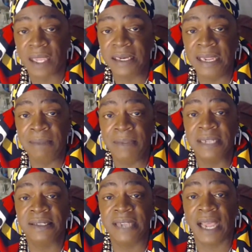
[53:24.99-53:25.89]

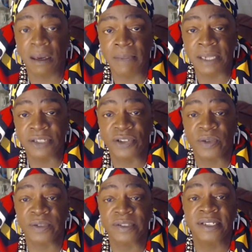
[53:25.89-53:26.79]
demons,
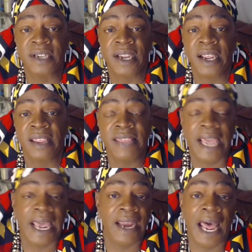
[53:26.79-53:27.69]
elementals
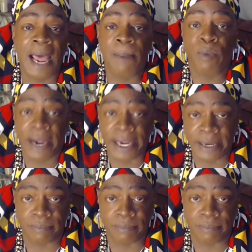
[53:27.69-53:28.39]
that operate